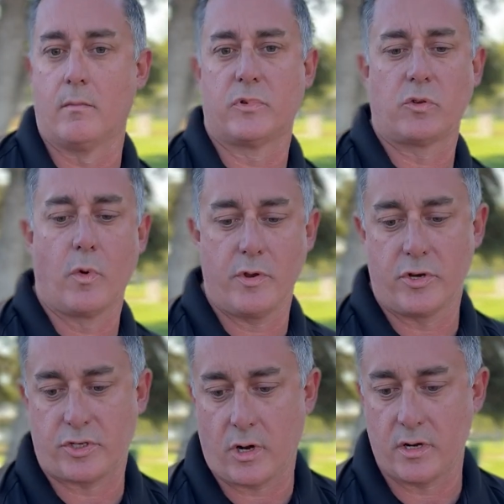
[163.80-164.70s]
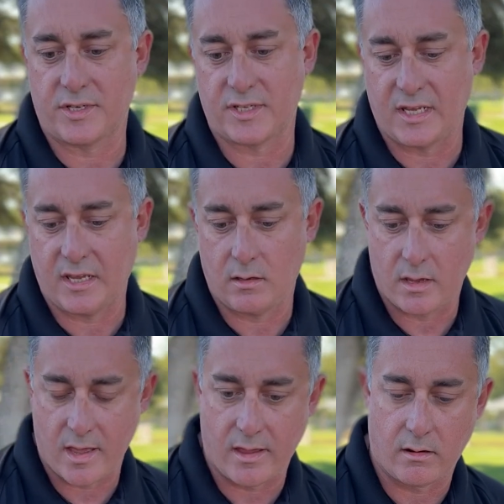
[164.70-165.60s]
so what you're starting to see,
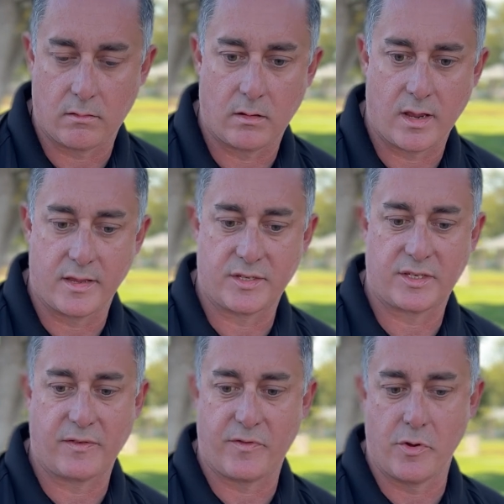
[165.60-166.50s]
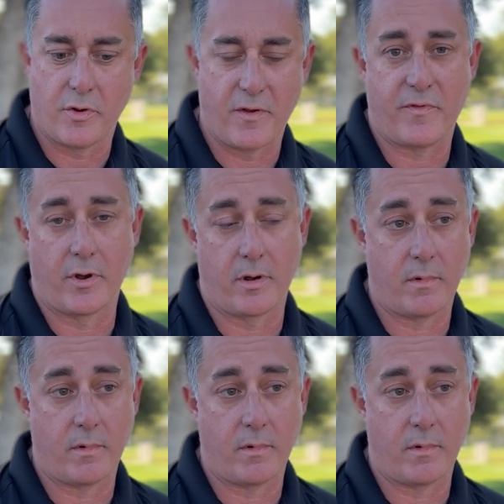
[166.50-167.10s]
and is if you're